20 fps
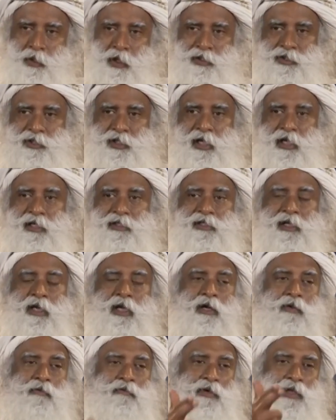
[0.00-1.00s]
process,
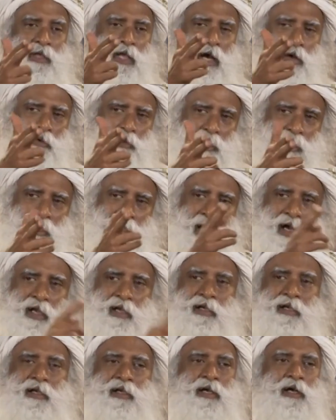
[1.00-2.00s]
without a
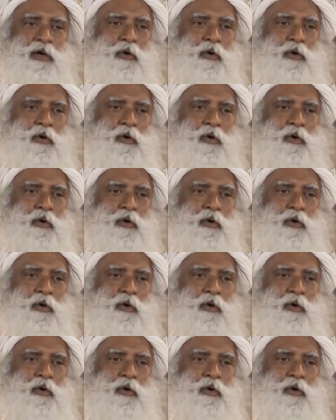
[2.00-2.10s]
gun,